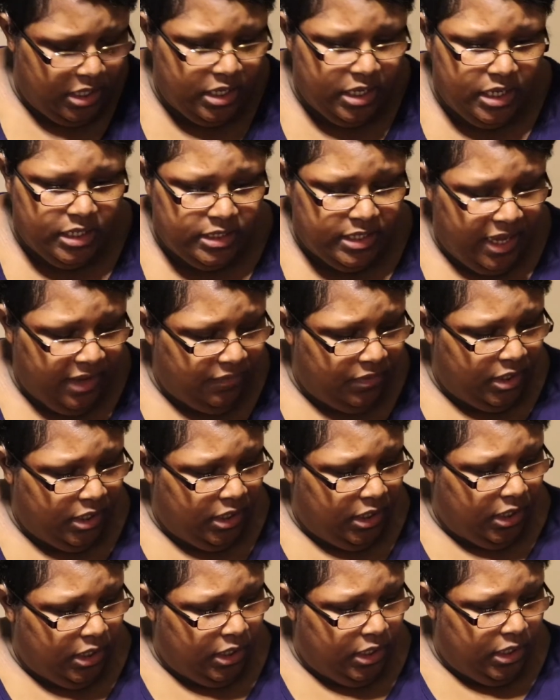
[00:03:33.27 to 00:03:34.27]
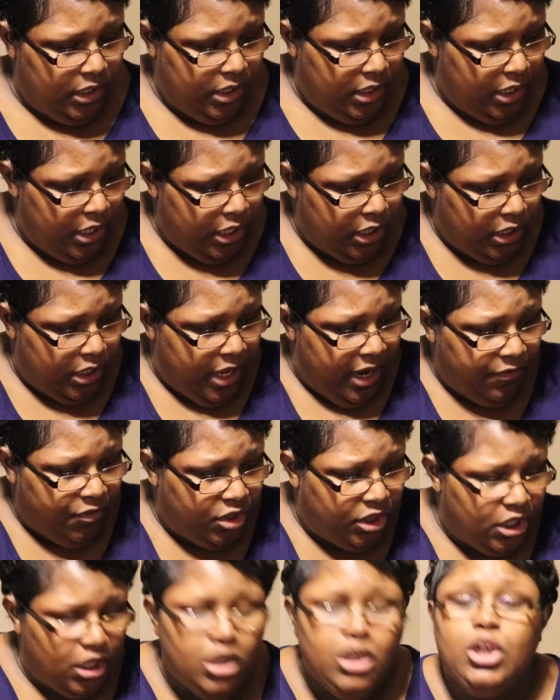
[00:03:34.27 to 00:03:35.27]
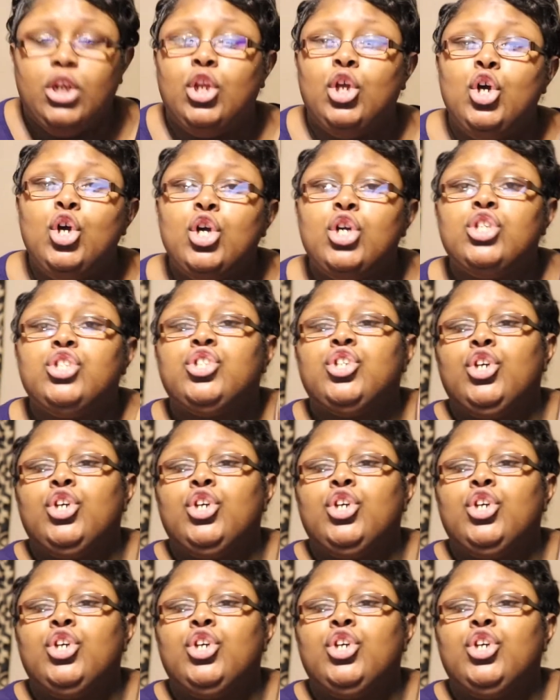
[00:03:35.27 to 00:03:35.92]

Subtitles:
it definitely, everything looks